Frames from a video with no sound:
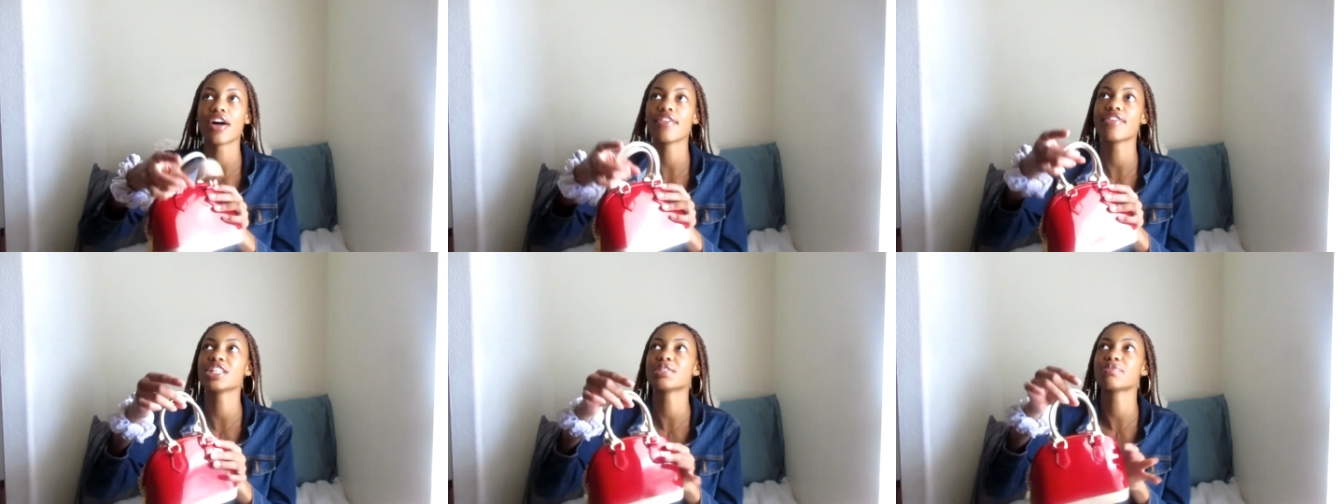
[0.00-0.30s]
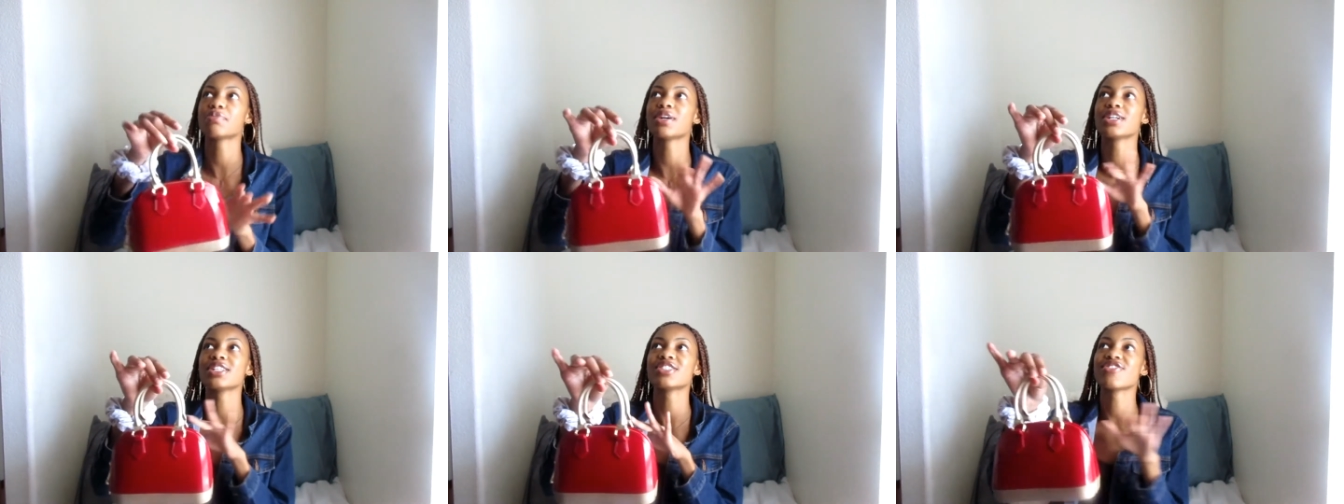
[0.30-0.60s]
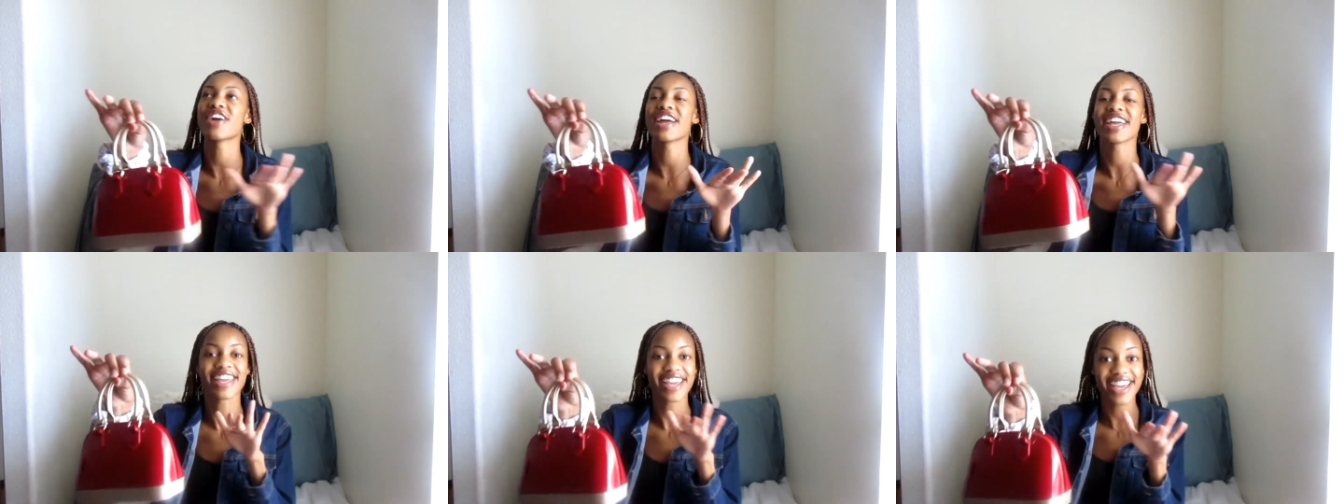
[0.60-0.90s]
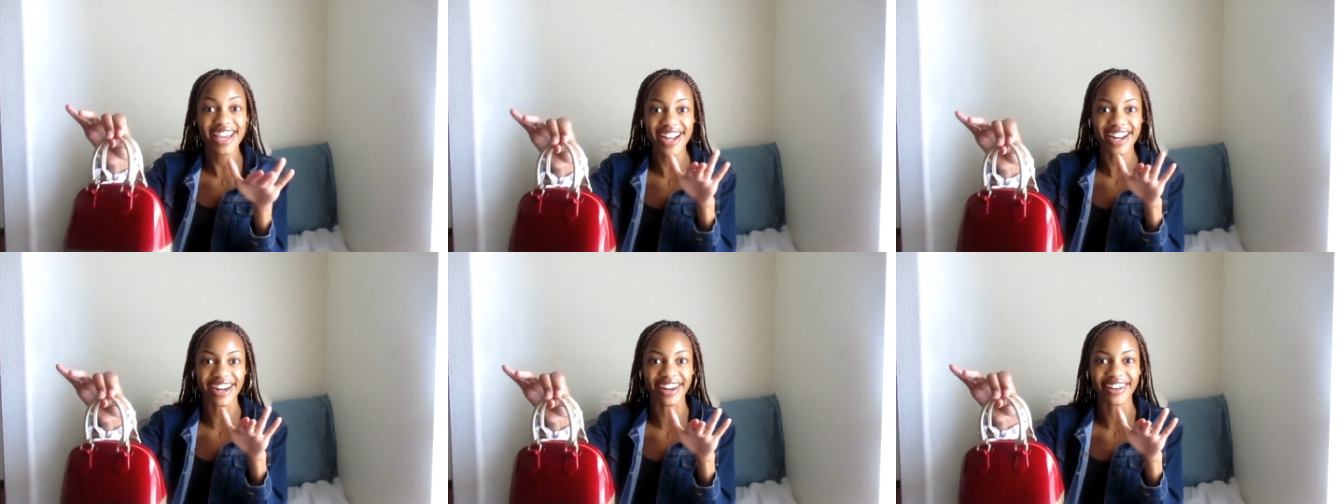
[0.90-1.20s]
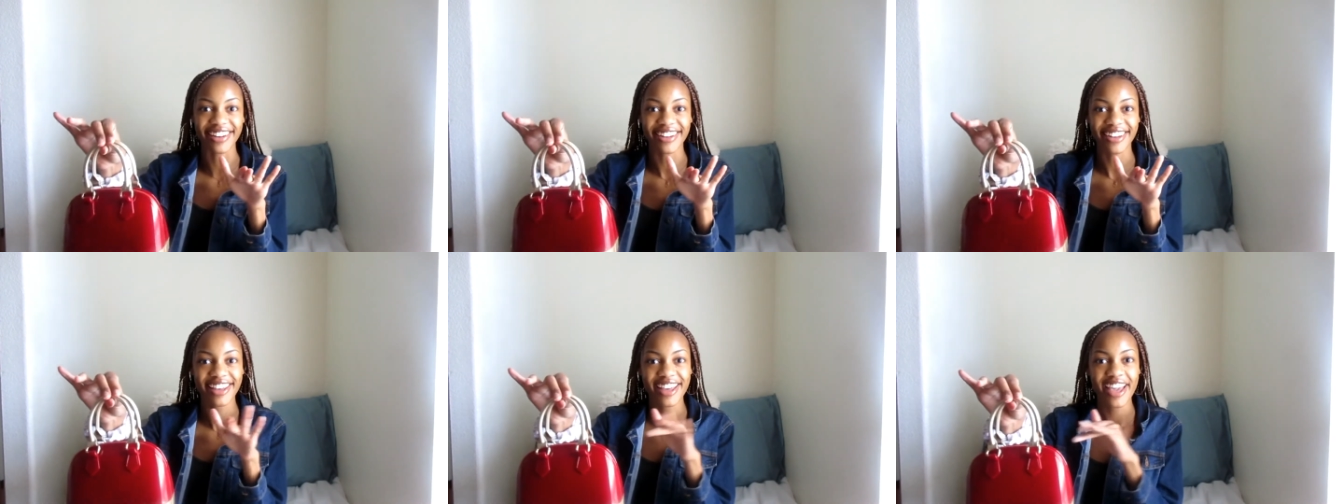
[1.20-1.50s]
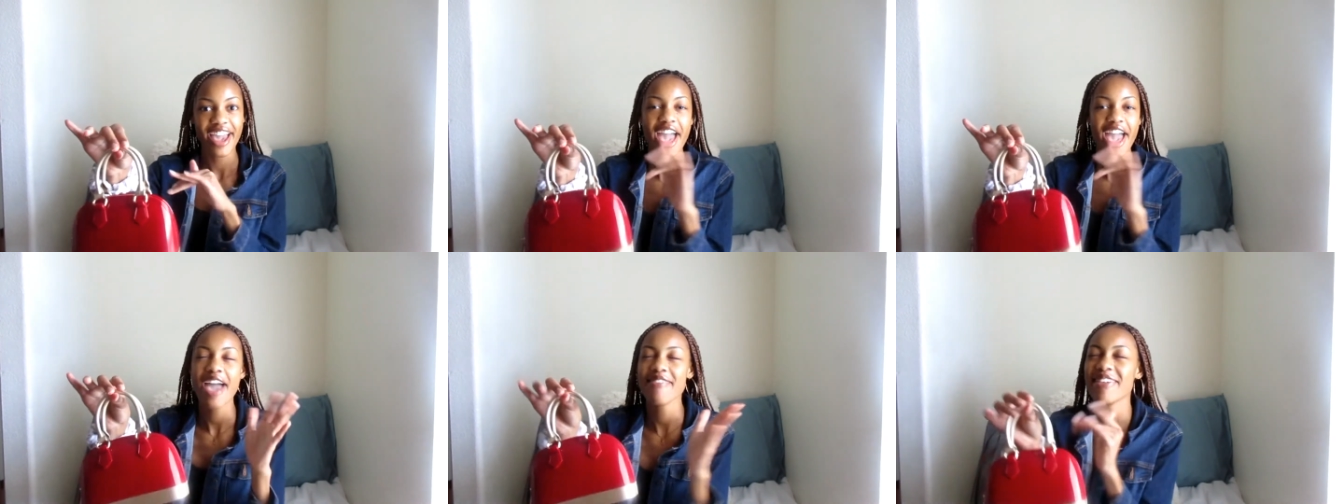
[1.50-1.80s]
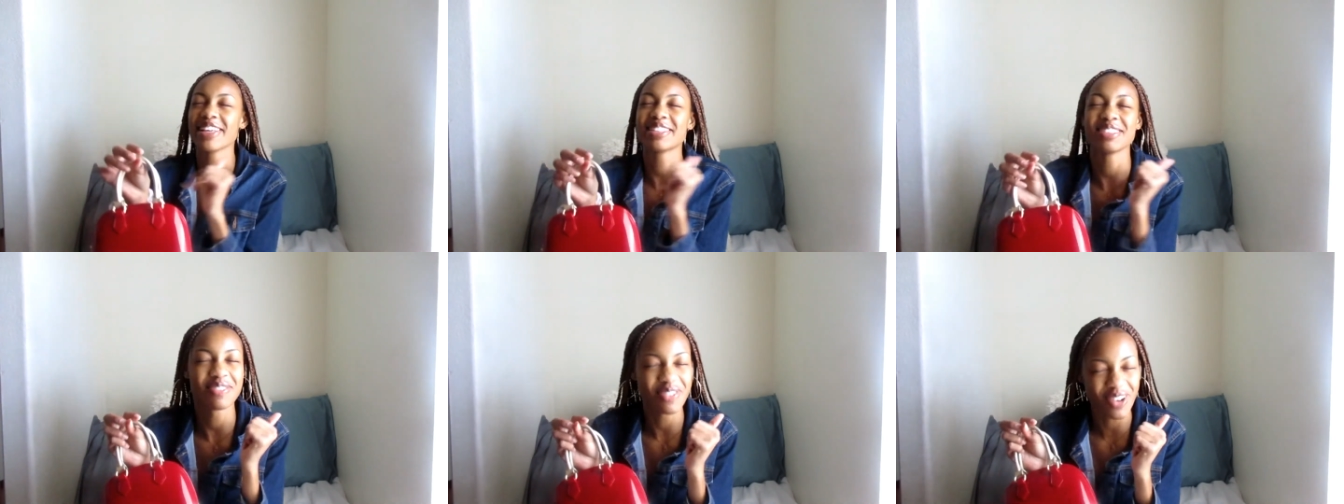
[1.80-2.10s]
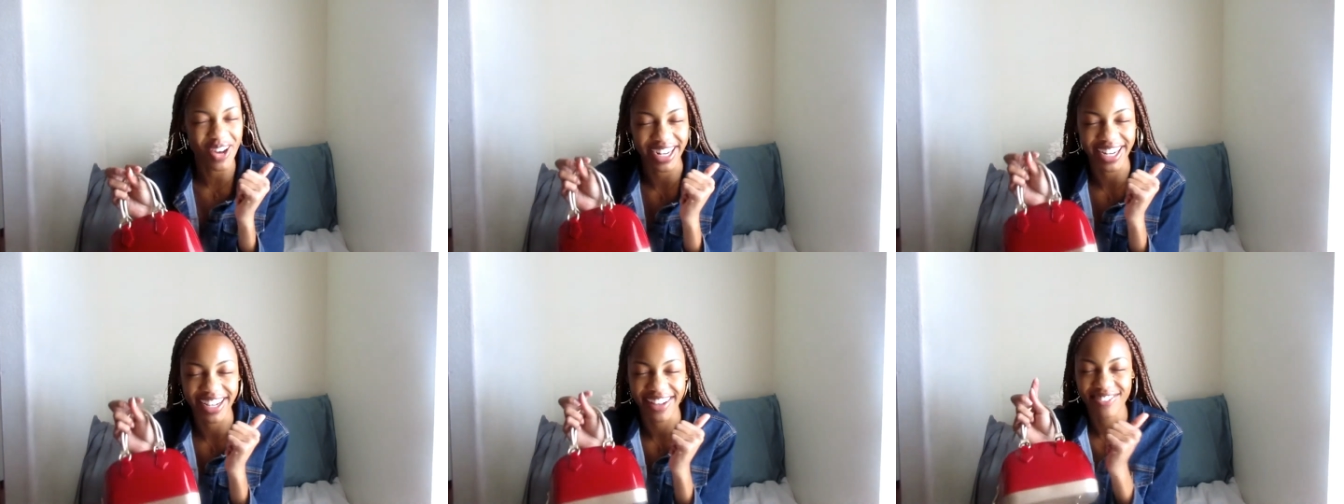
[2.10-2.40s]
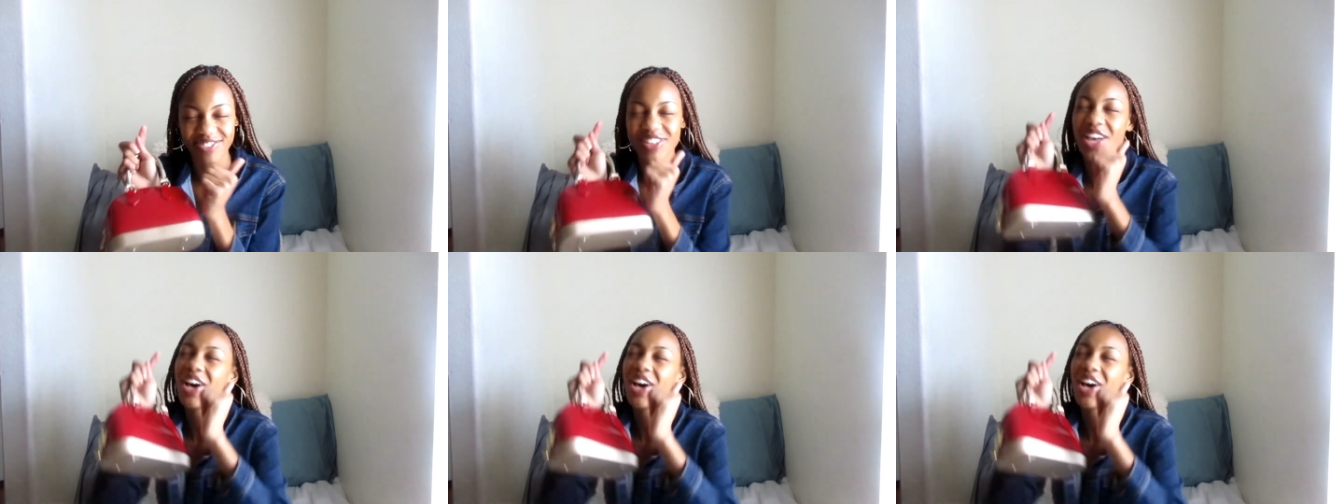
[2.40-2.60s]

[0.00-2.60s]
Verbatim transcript: This purse right here. It makes me wanna.